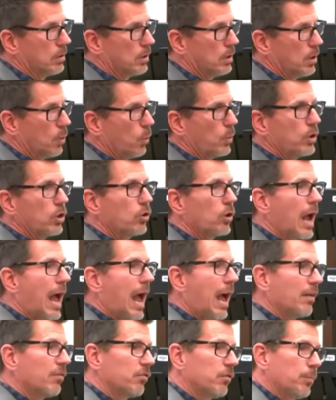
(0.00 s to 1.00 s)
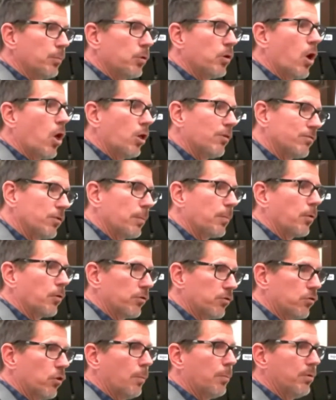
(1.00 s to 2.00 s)
when you're asked to put all of your
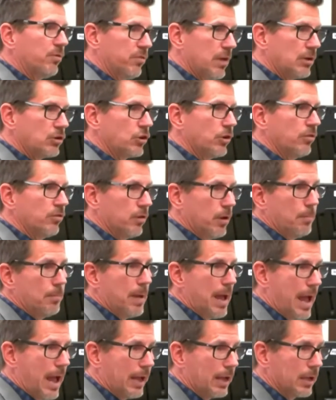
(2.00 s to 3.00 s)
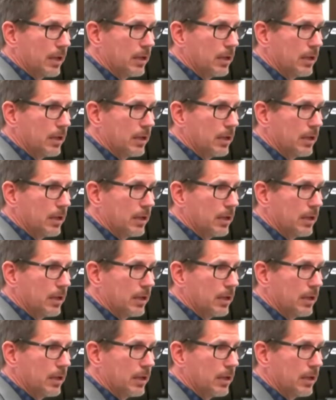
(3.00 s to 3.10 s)
personal possessions in a bag.